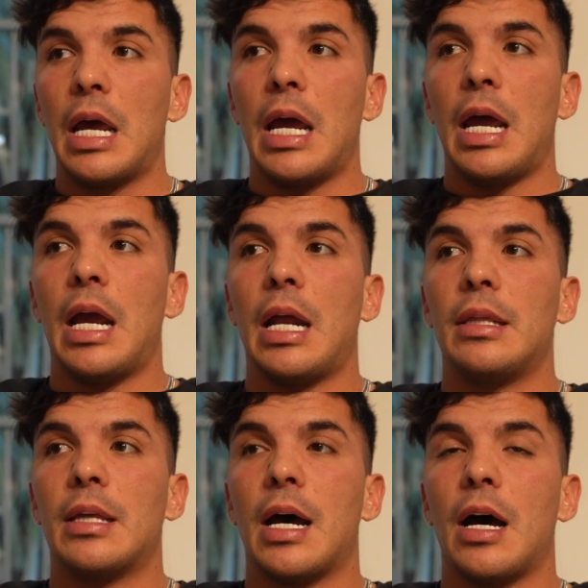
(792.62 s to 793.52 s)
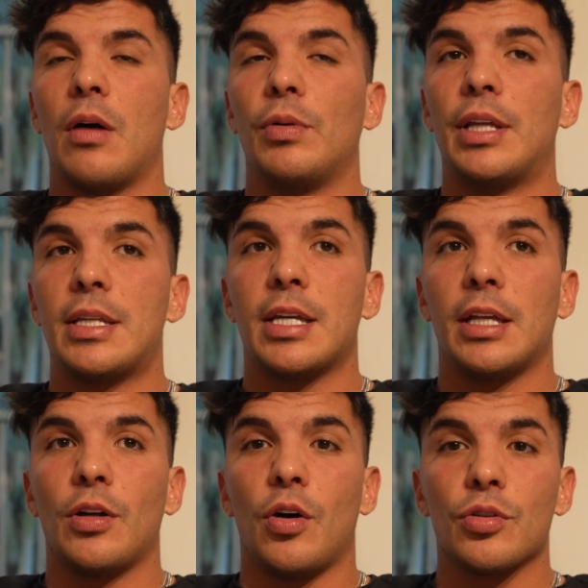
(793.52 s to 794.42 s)
And with that
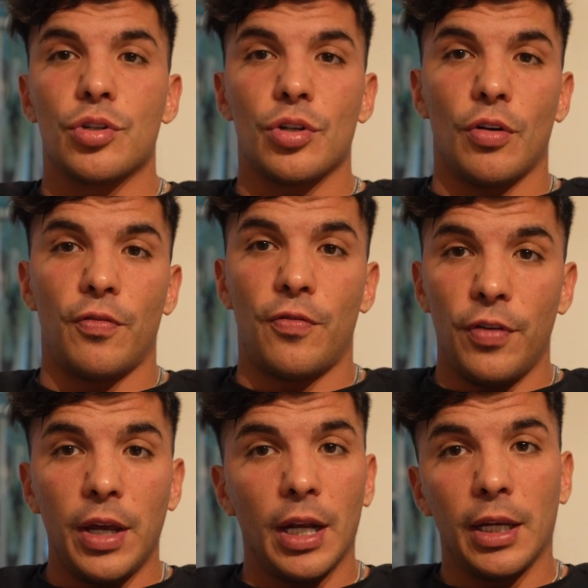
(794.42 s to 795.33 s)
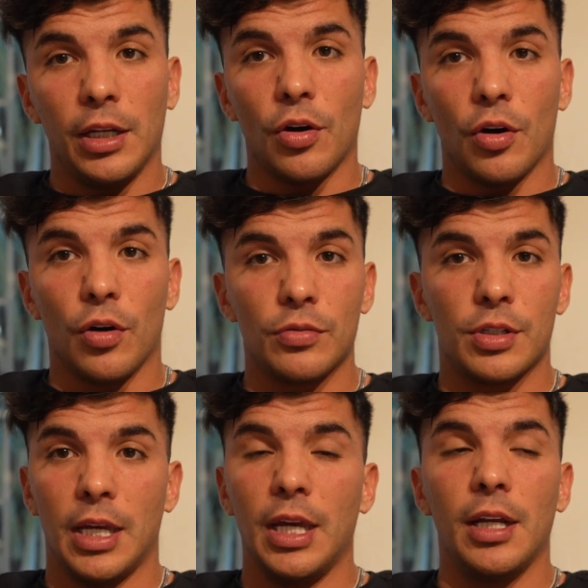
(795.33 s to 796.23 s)
said, also feeling in your own
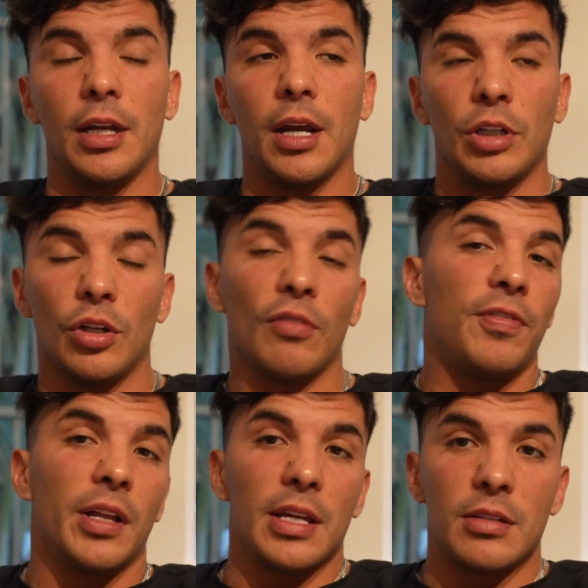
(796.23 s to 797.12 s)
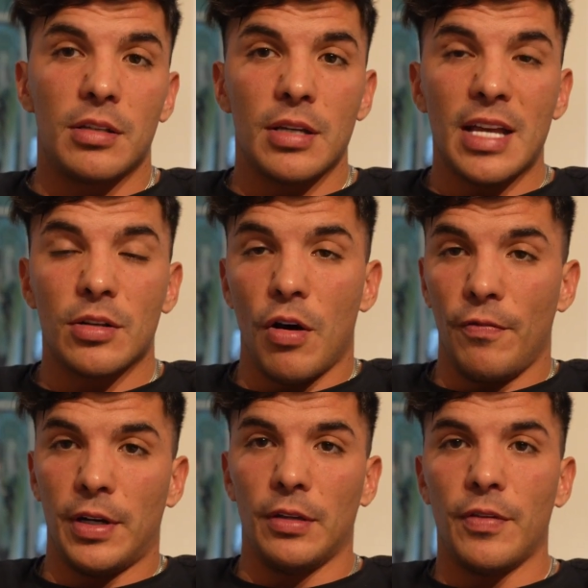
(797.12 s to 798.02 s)
skin, you don't feel as
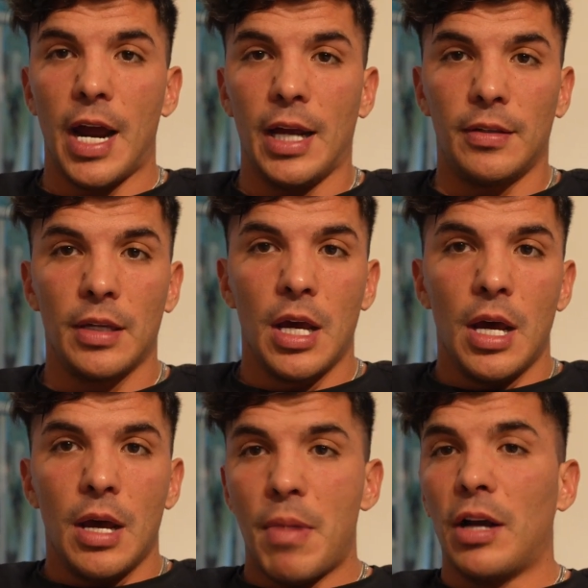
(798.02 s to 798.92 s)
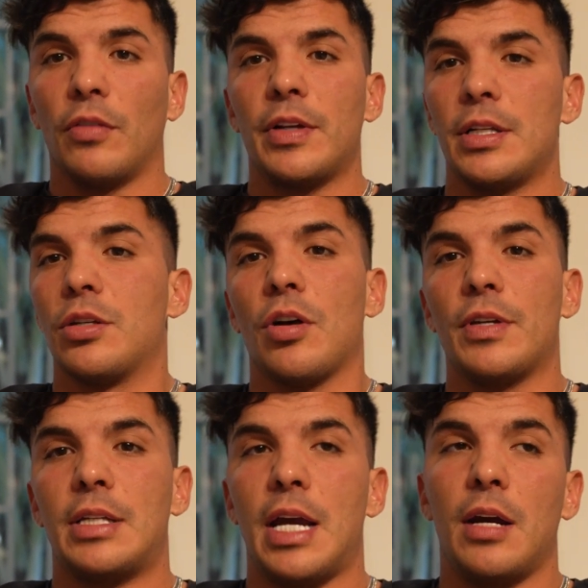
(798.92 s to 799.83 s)
confident, right? My confidence is
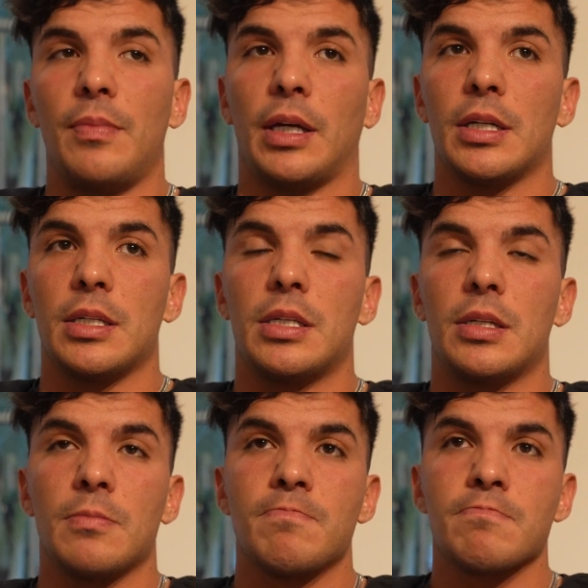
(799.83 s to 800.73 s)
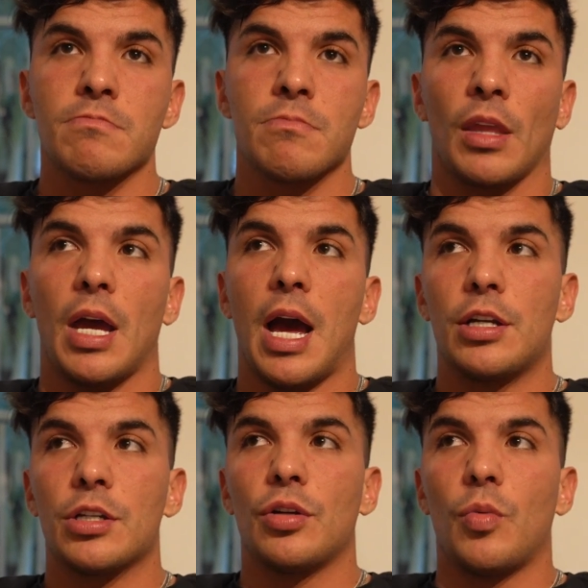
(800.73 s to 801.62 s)
always there because I
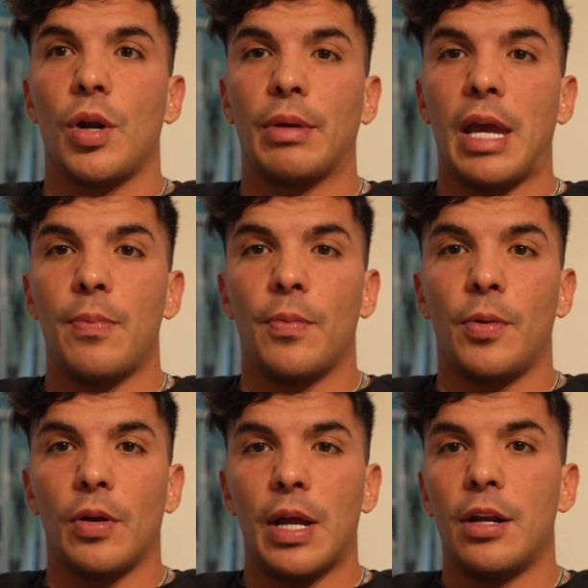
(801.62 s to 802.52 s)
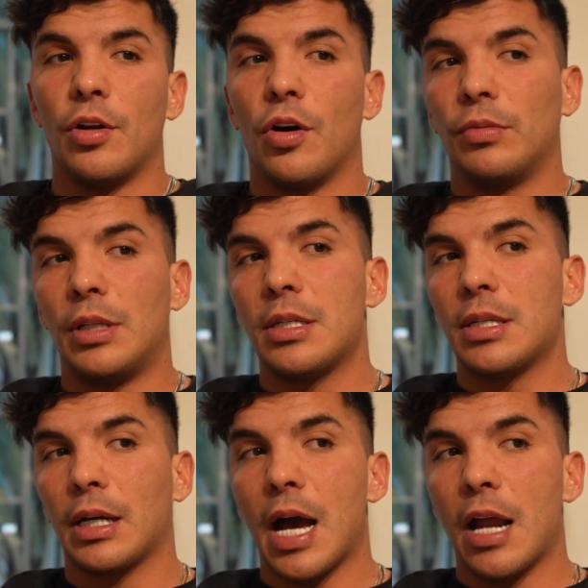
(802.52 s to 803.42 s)
just know what I'm capable of, and I know this
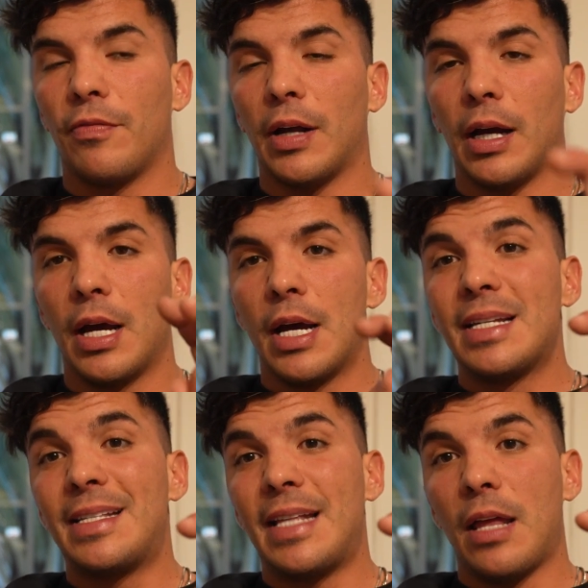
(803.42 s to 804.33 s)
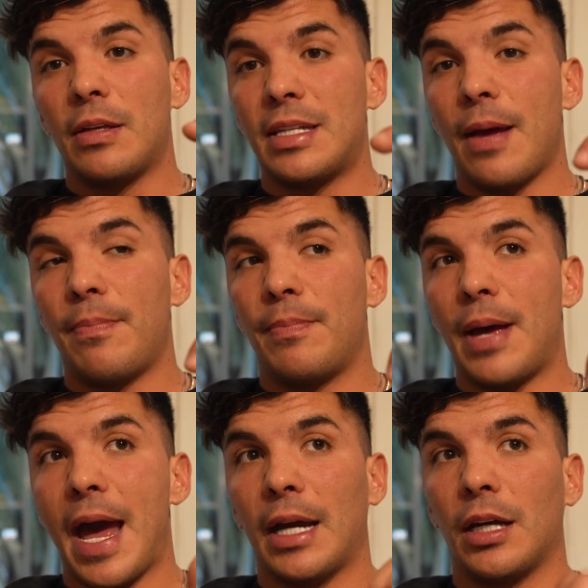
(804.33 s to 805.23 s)
is a kind of a step
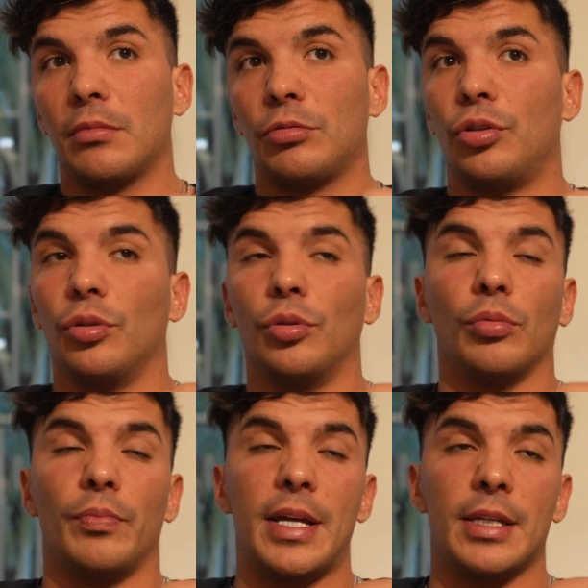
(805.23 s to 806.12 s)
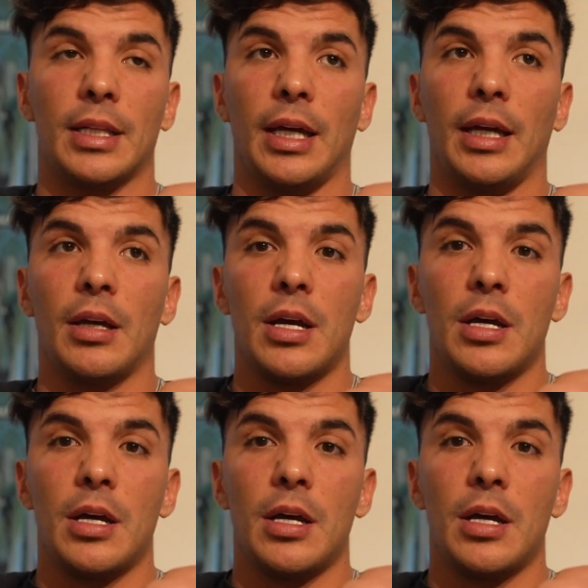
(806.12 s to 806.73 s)
back to basically